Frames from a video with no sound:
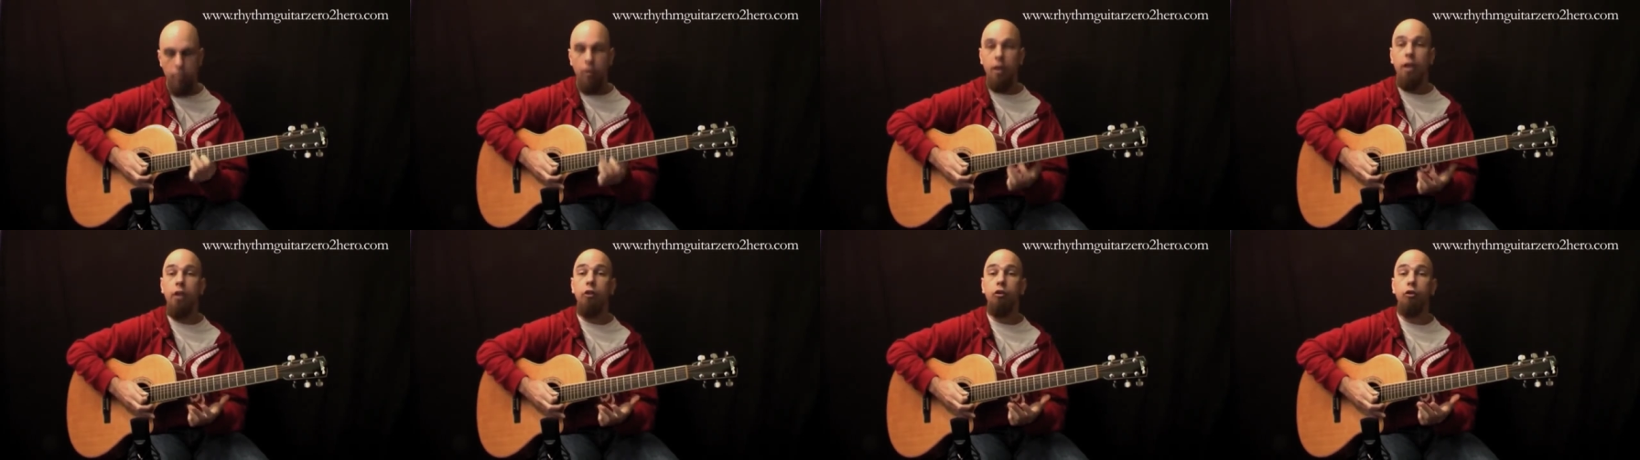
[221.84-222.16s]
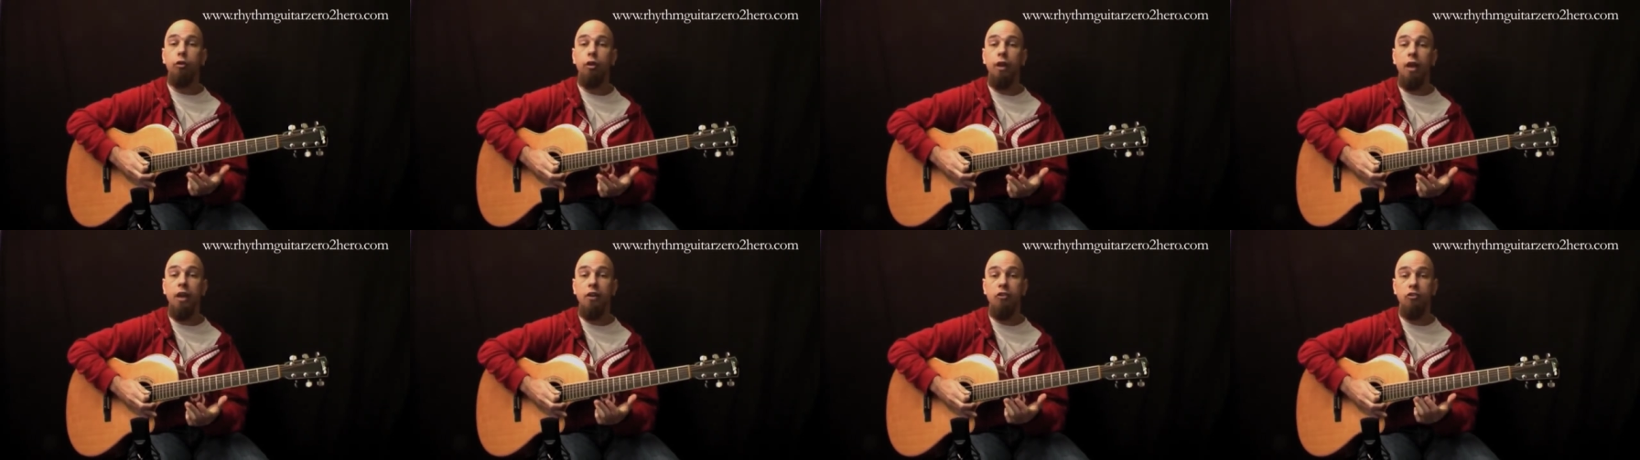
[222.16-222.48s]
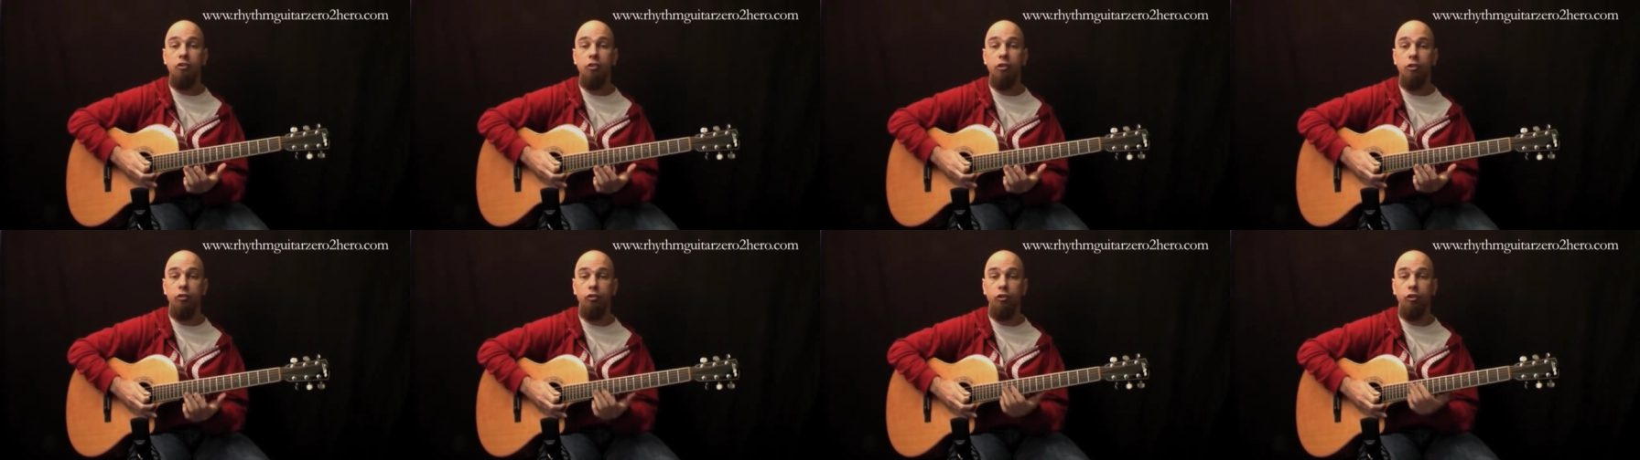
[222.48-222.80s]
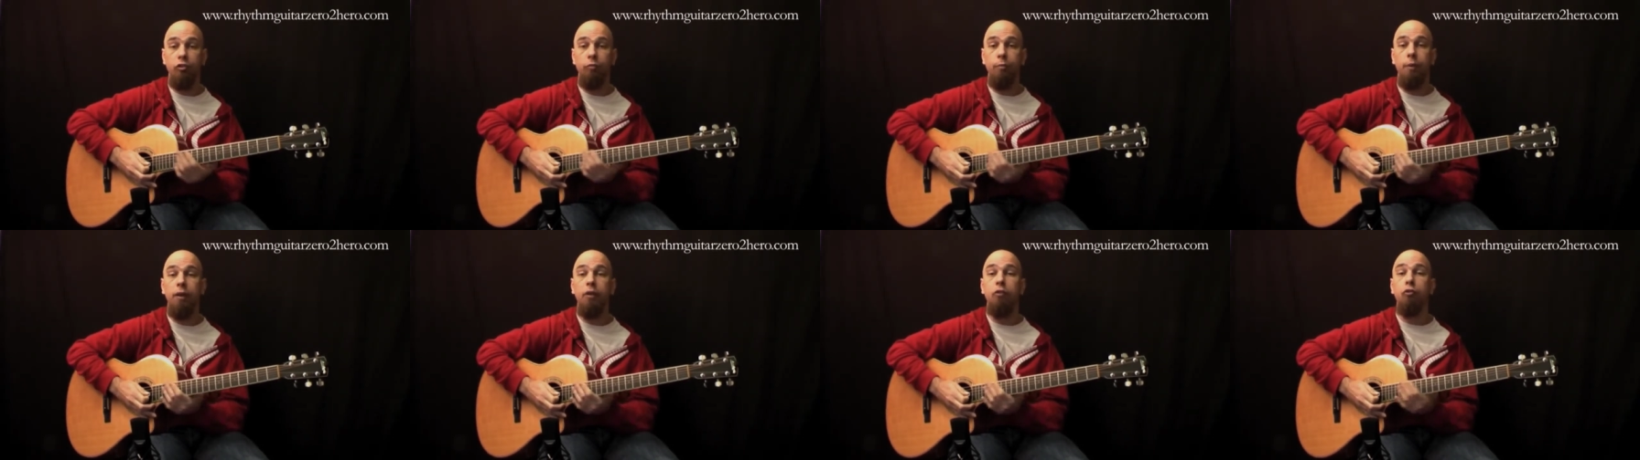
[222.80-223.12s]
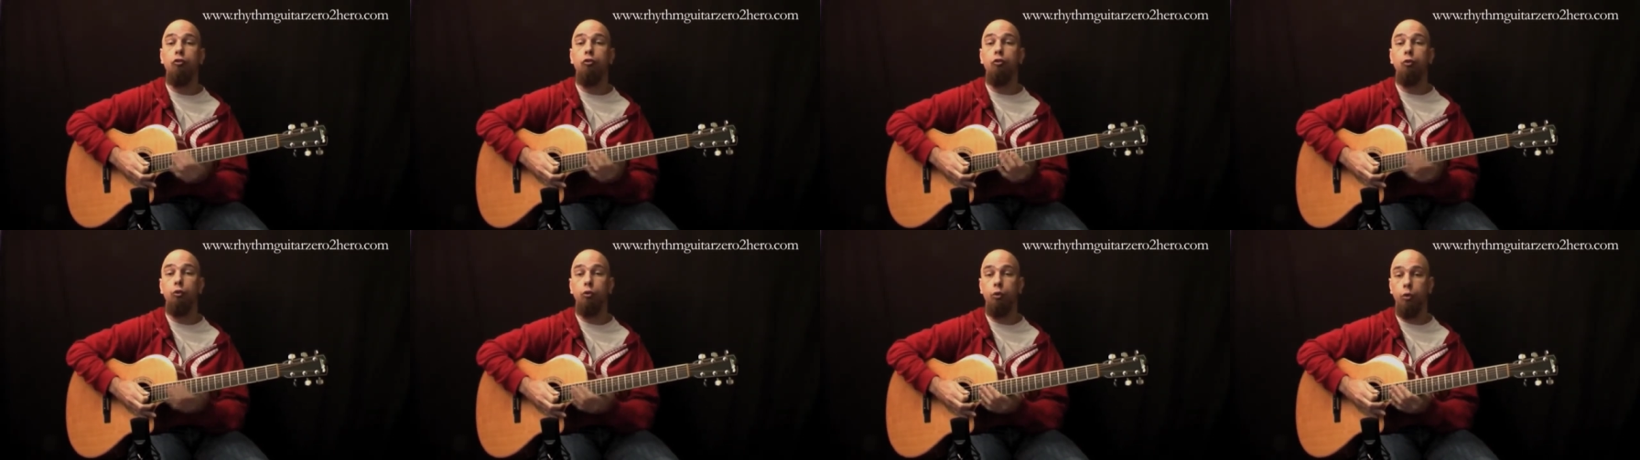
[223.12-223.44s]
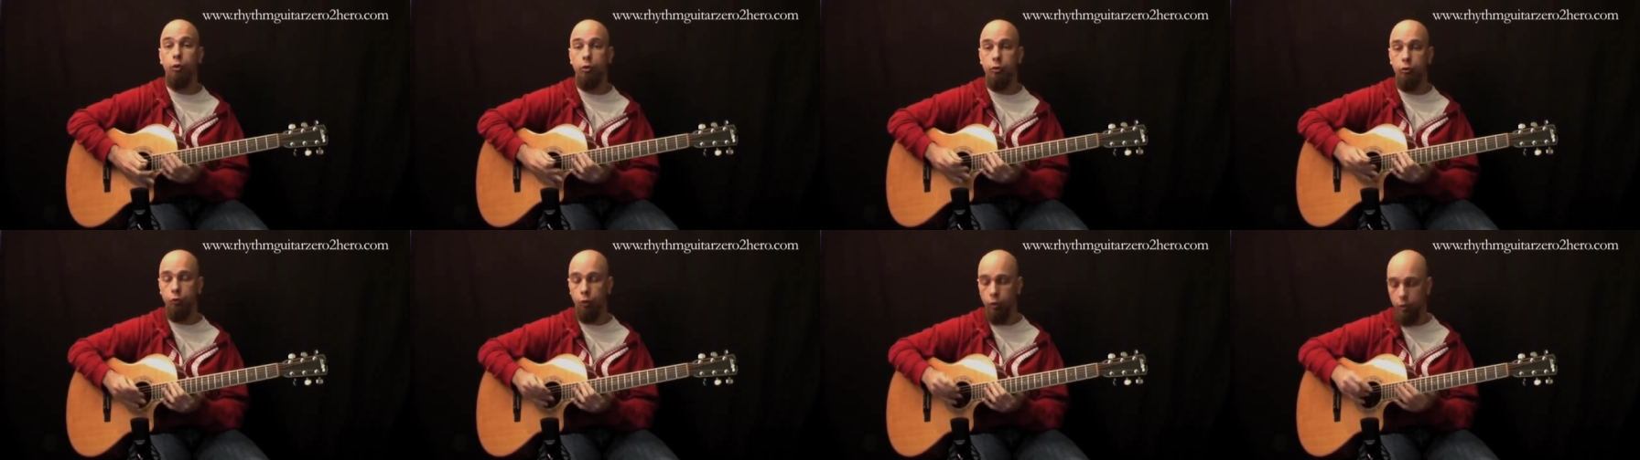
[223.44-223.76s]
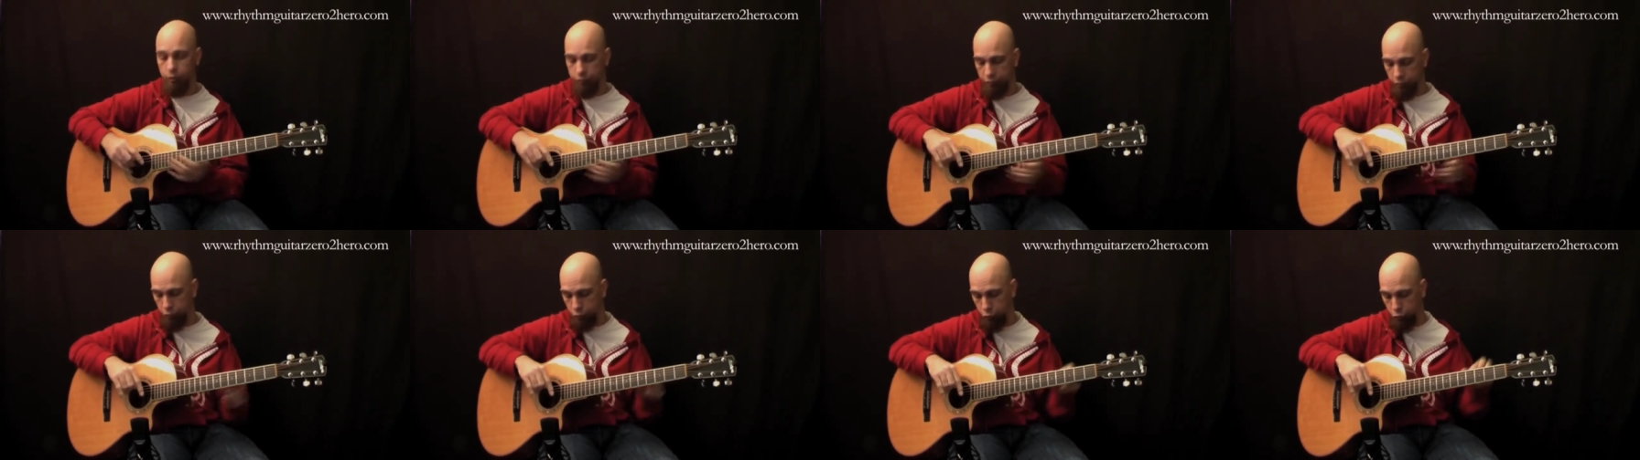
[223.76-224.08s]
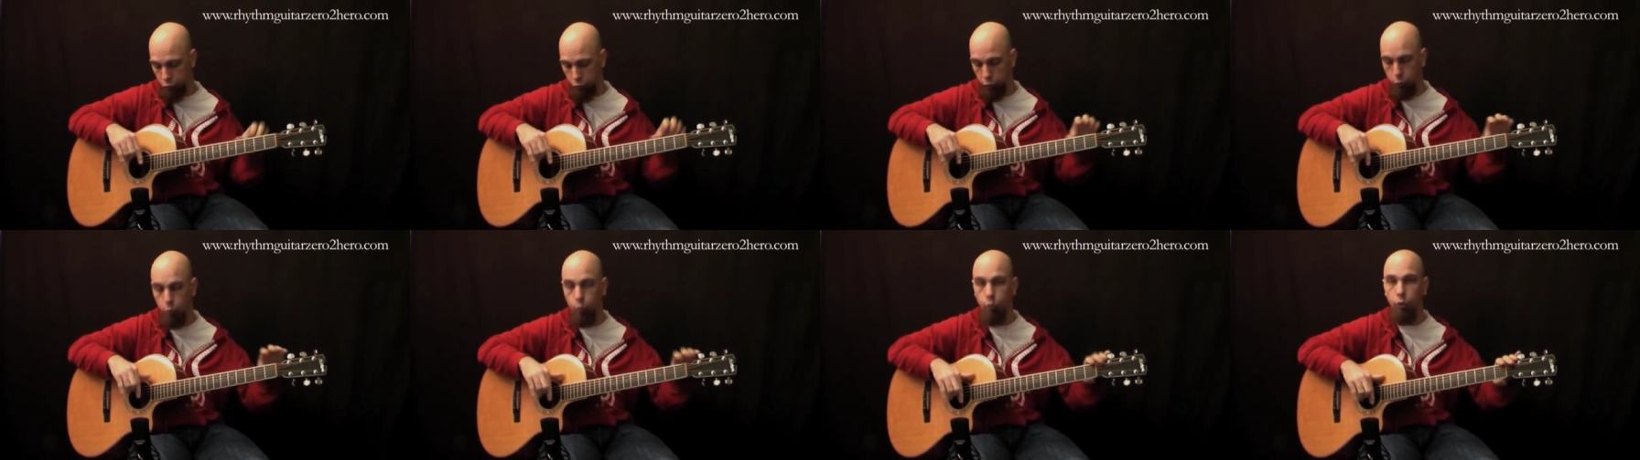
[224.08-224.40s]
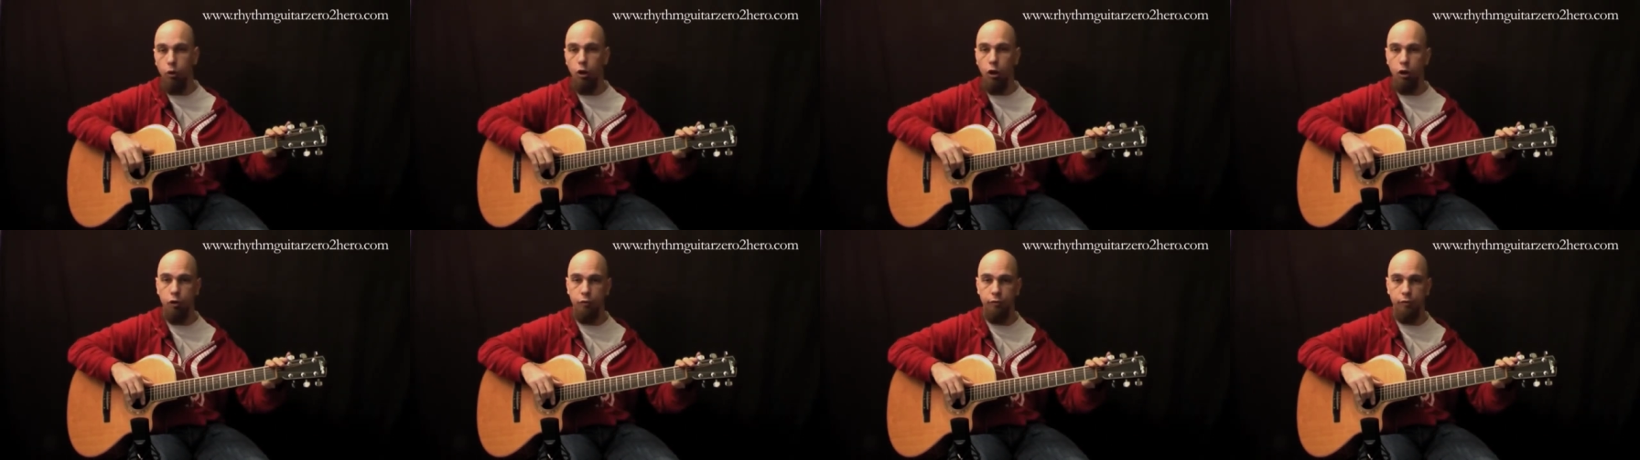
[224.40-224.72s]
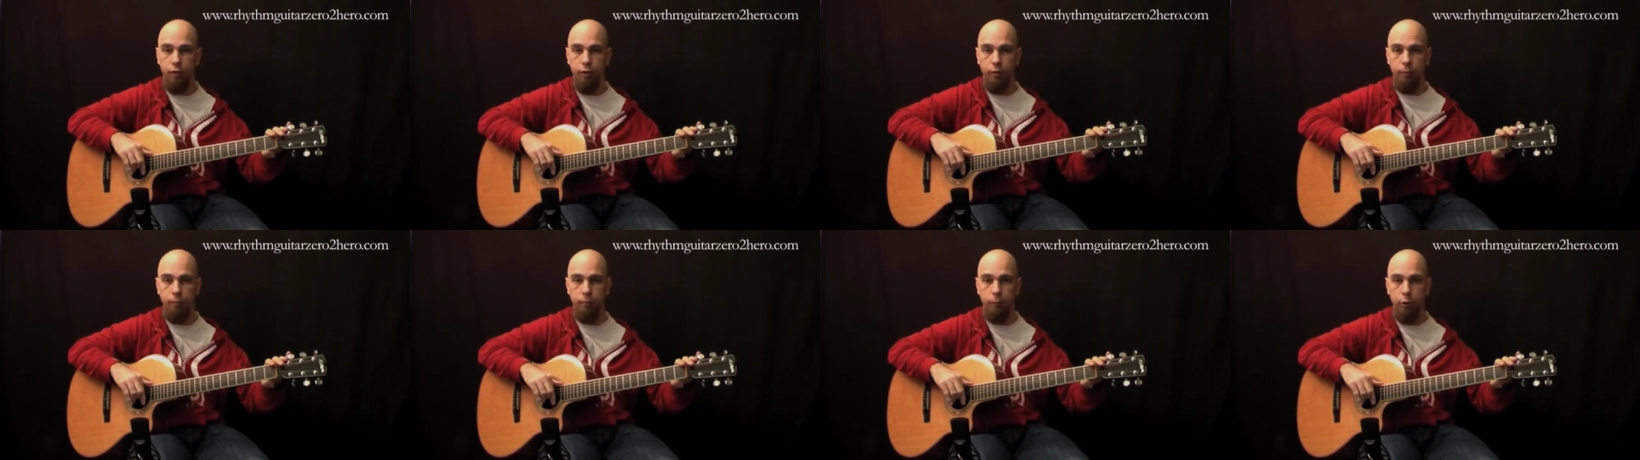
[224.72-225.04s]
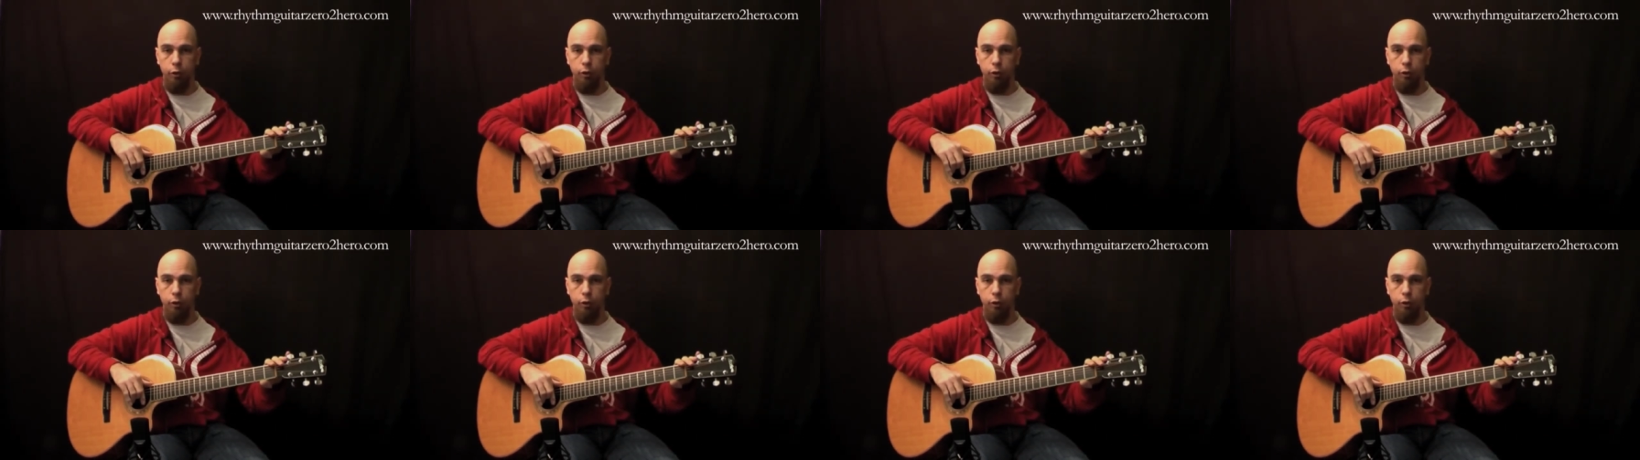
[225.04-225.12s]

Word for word: intonation is just making sure your guitar is in tune all over.